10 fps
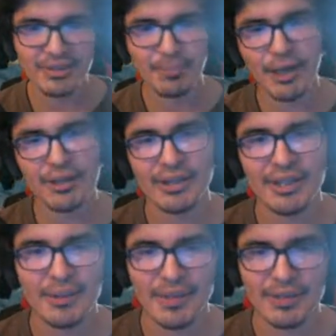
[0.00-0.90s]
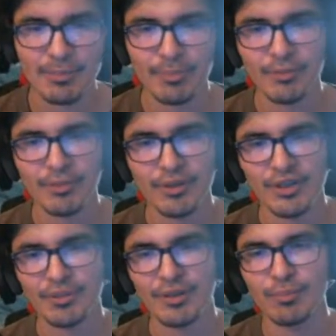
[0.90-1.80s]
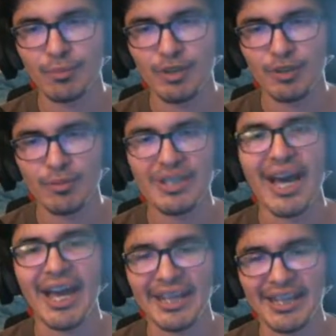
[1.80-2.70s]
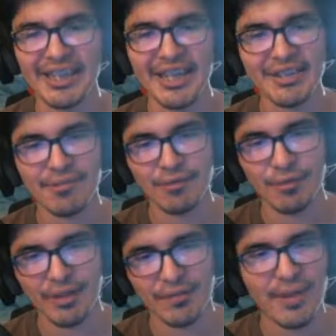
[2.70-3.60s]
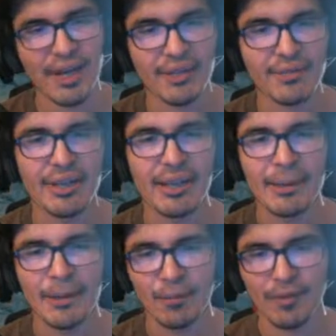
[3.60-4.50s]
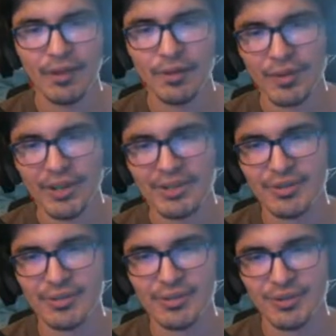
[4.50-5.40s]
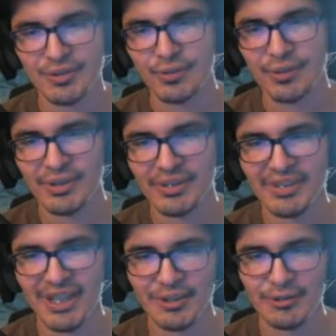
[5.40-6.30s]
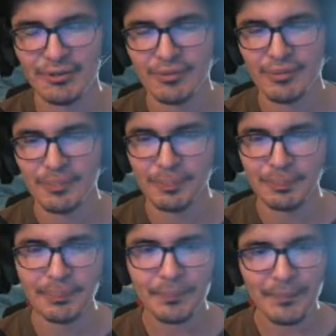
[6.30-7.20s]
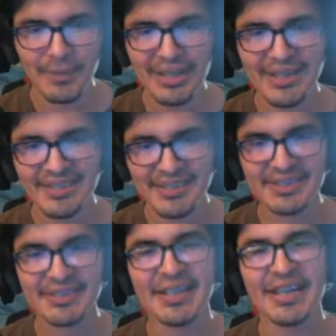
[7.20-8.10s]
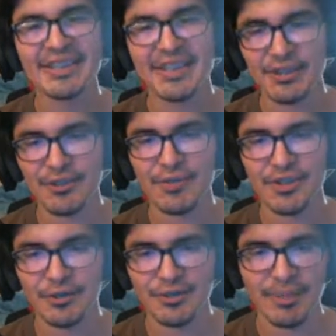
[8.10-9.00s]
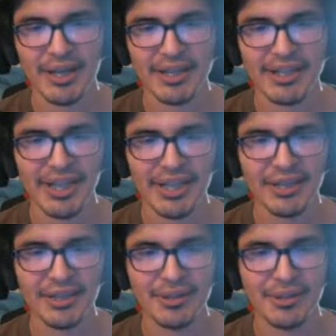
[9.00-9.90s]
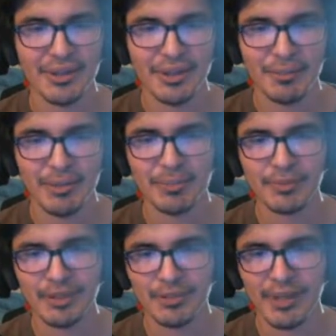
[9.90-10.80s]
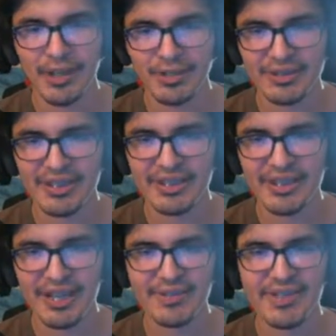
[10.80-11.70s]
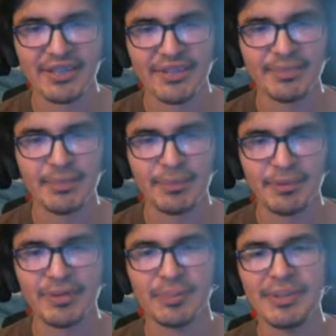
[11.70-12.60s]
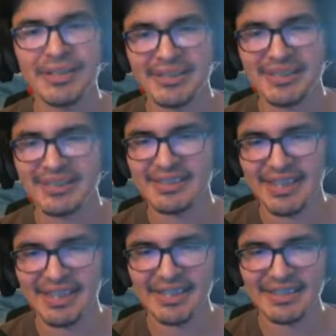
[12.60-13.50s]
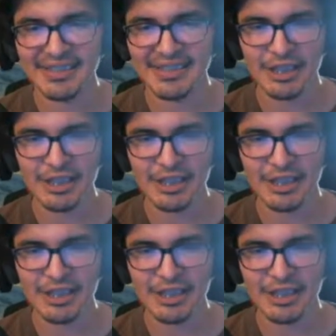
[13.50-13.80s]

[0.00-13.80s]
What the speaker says: Apparently, these people worship some woman who died at the age of 25 in one of the grain storage silos, as the entity had taken over the girl's body, and the people nearby are said to have sacrificed people to appease this said entity.